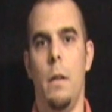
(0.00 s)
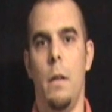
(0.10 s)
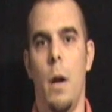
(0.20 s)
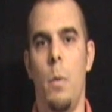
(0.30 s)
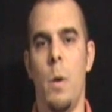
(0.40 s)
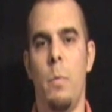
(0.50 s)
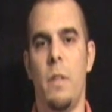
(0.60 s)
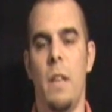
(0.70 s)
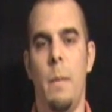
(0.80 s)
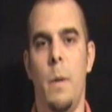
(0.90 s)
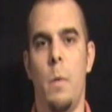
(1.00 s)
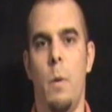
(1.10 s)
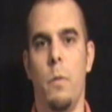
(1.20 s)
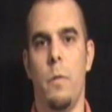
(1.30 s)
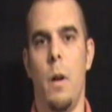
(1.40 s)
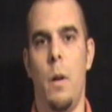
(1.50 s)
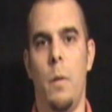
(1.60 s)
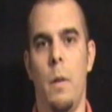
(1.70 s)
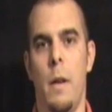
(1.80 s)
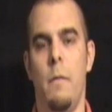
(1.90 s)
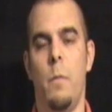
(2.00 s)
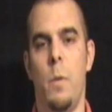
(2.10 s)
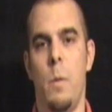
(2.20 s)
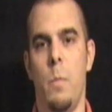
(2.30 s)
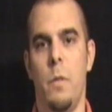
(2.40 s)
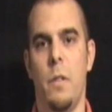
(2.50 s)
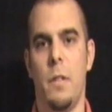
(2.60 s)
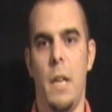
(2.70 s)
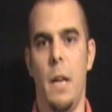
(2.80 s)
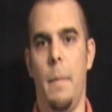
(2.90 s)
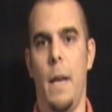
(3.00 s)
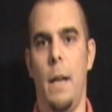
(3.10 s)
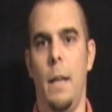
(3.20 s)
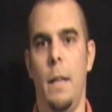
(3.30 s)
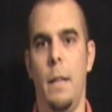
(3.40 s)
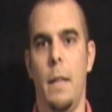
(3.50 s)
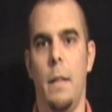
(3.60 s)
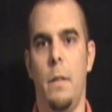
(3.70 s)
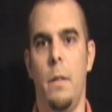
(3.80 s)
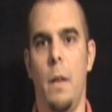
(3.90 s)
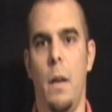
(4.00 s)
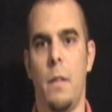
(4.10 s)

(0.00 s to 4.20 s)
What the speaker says: No one would tell me what was wrong. Everyone would just tell me I needed to get to the